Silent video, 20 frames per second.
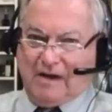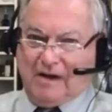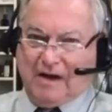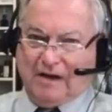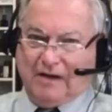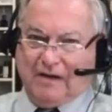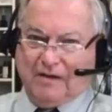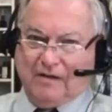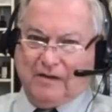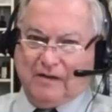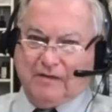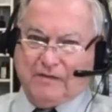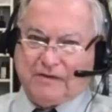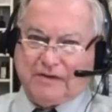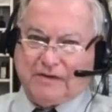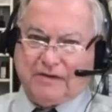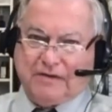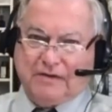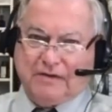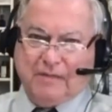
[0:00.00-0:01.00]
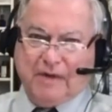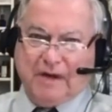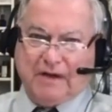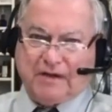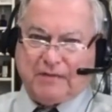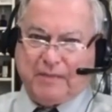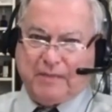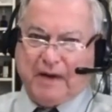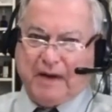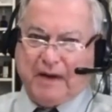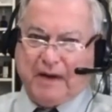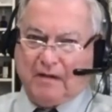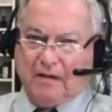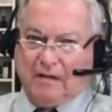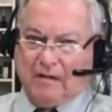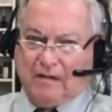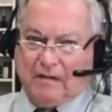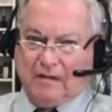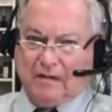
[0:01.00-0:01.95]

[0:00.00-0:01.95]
I know there was a tremendous backlog on